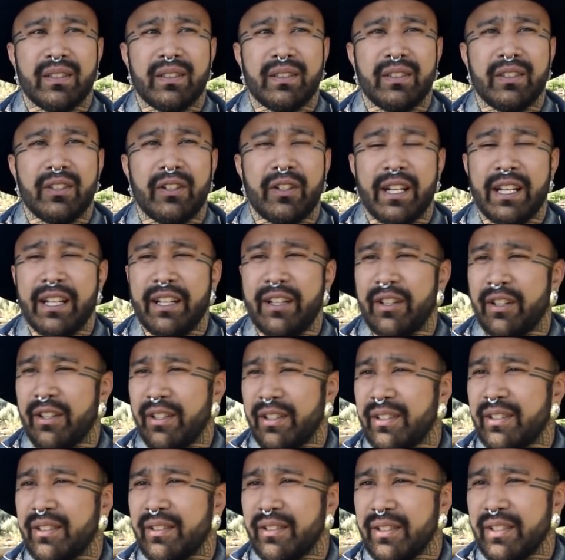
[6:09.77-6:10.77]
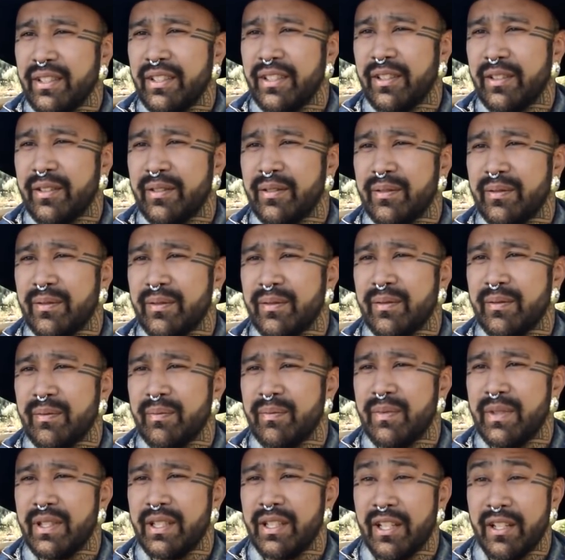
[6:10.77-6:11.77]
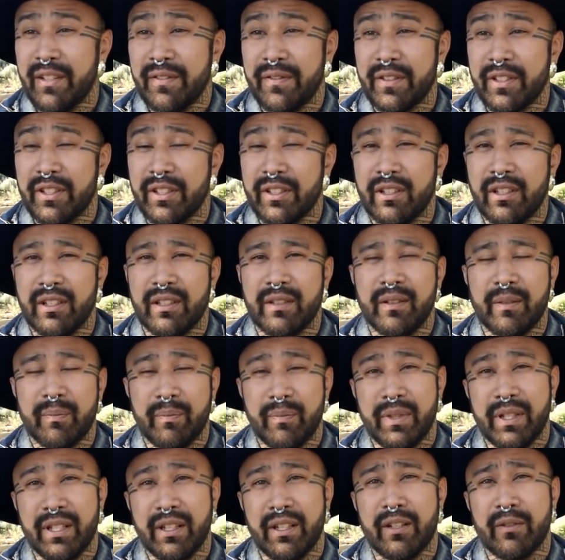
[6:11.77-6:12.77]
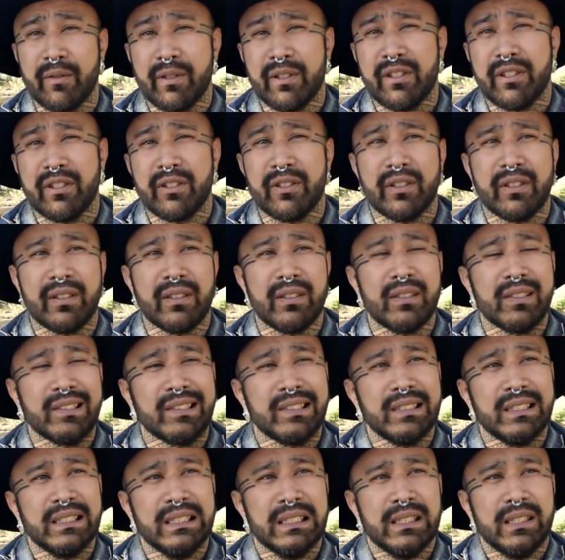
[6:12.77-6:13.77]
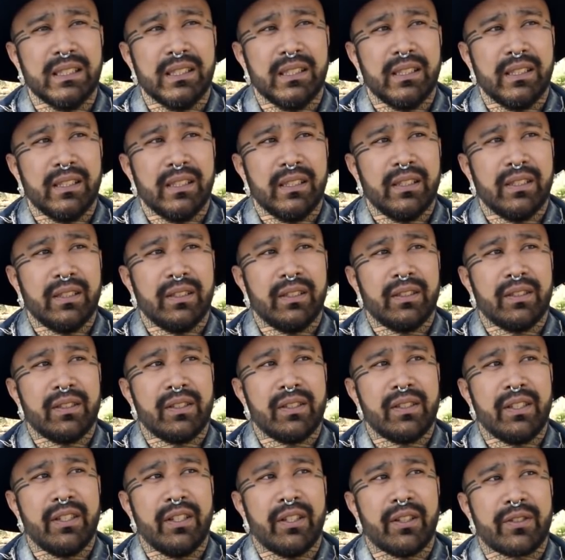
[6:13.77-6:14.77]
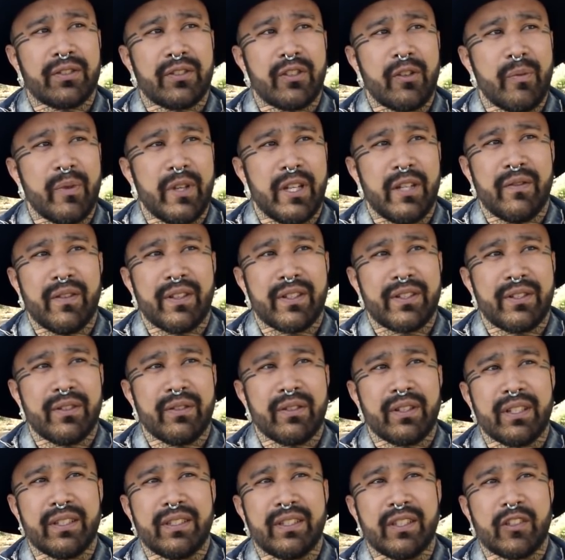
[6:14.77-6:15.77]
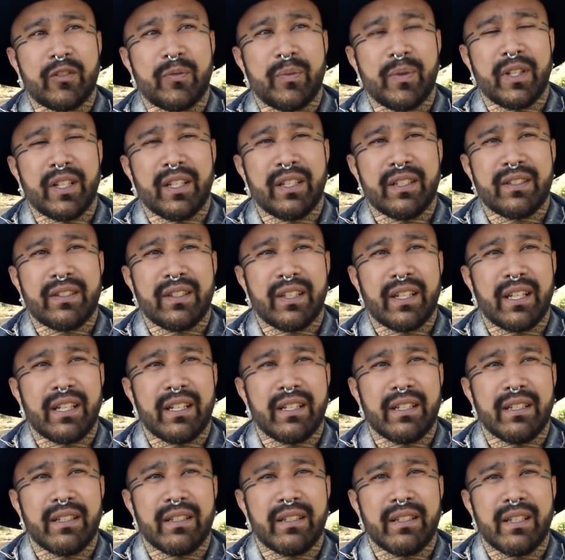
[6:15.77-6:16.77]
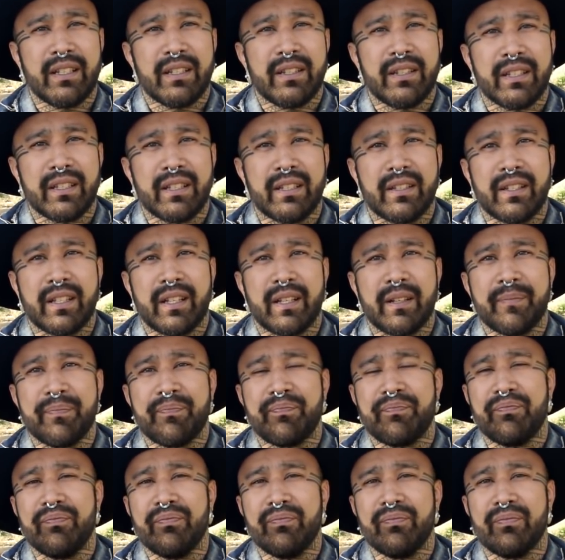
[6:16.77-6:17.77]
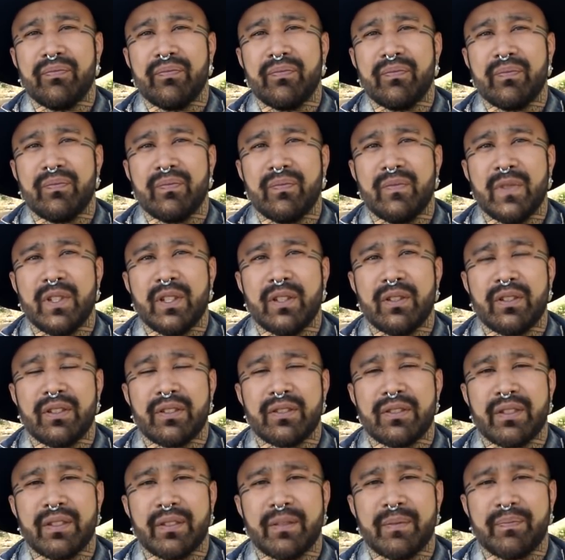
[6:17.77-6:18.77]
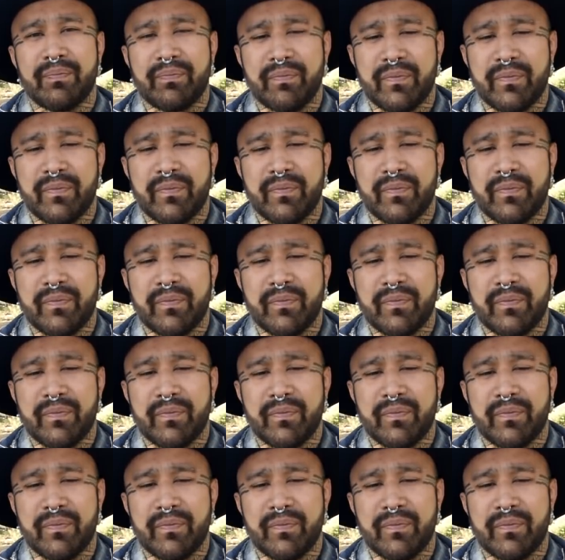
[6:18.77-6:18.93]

your anchor, you know, be there for you and be there with you. And, you know, so many of us don't get to experience that, and I think that, you know, there's a